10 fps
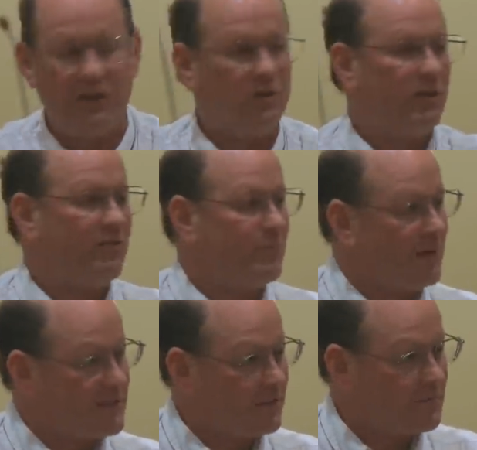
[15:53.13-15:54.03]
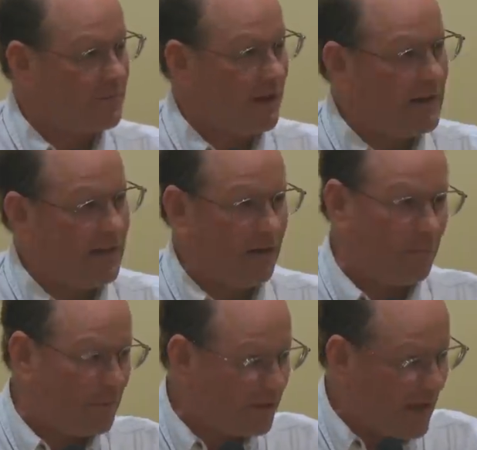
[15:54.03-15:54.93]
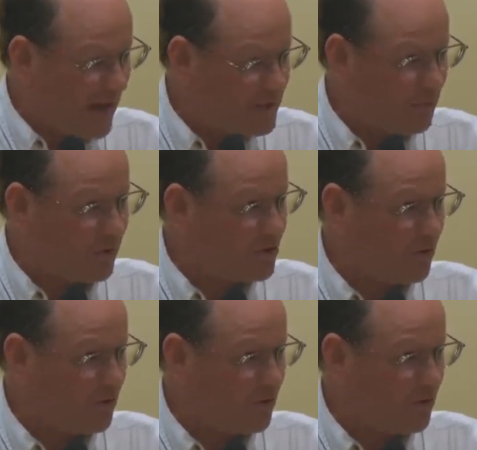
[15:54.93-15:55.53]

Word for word: You give Muslims money, they don't build hospitals,